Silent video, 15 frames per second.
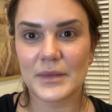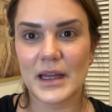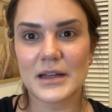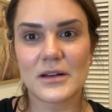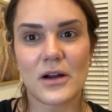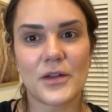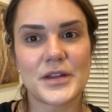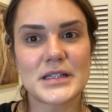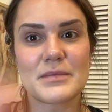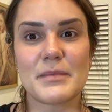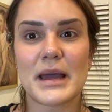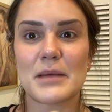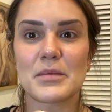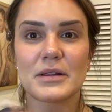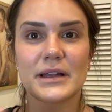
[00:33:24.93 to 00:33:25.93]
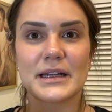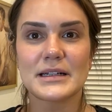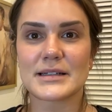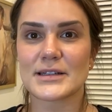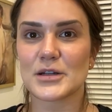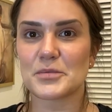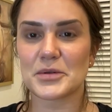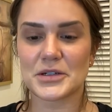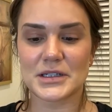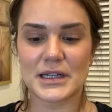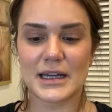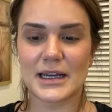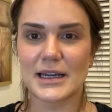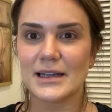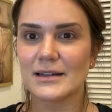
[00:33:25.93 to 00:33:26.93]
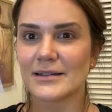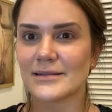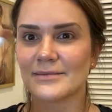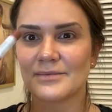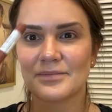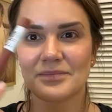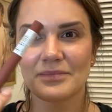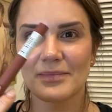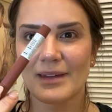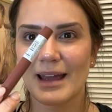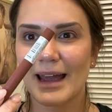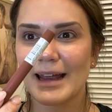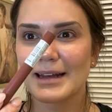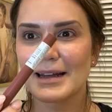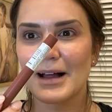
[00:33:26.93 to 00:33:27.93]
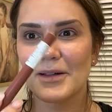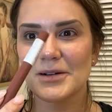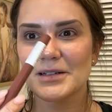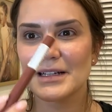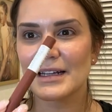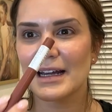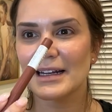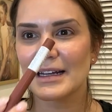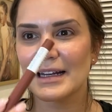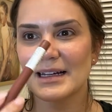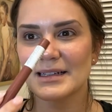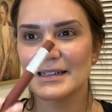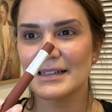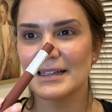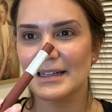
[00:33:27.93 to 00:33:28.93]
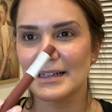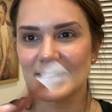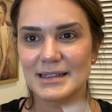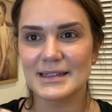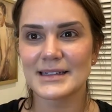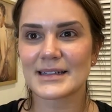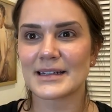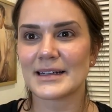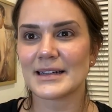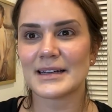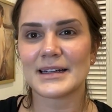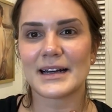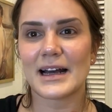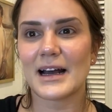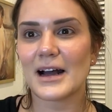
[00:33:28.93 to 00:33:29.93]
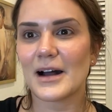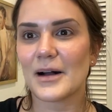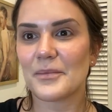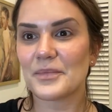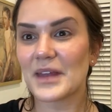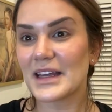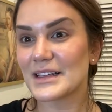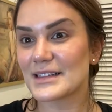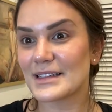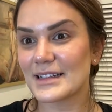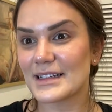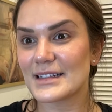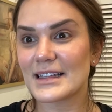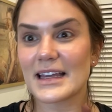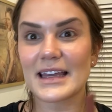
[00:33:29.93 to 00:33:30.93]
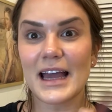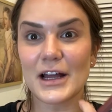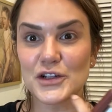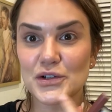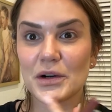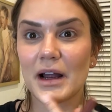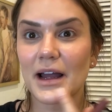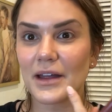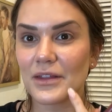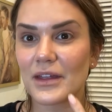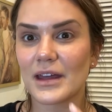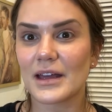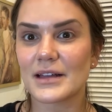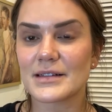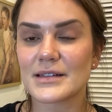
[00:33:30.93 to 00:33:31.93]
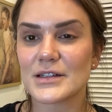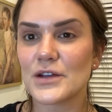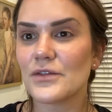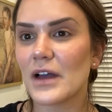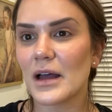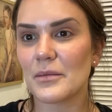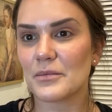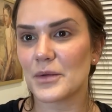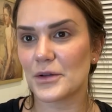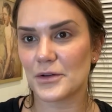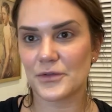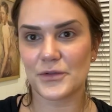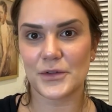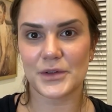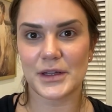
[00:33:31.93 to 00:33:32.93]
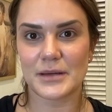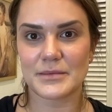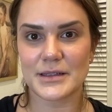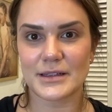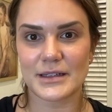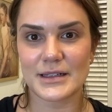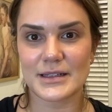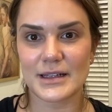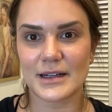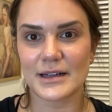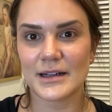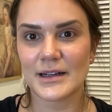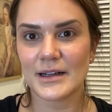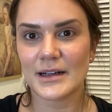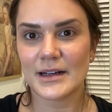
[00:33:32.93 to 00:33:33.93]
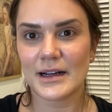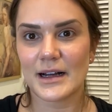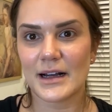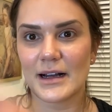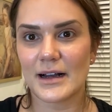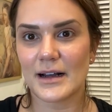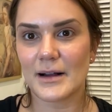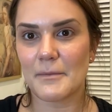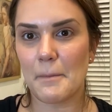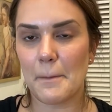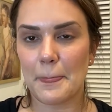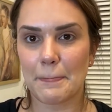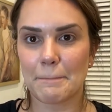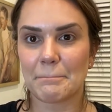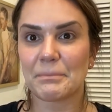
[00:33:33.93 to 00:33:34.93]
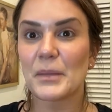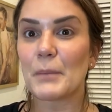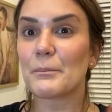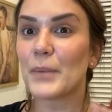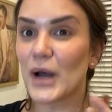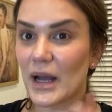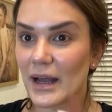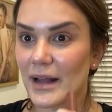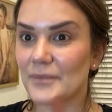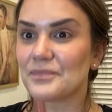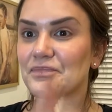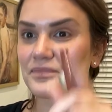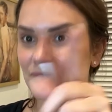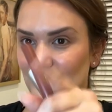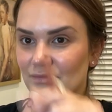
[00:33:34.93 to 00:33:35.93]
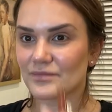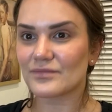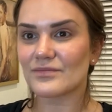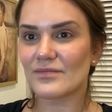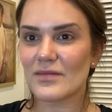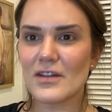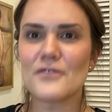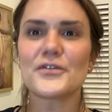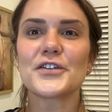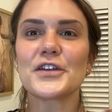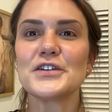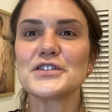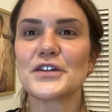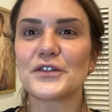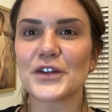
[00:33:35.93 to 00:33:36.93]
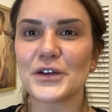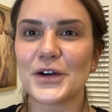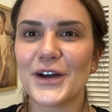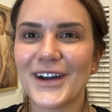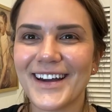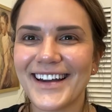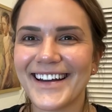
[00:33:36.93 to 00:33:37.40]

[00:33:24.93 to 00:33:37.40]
and y'all, this Maybelline Superstay, $8.99. Thanks, Lisa. Yeah, try this. You've got beautiful lips, Lisa. But for those of you,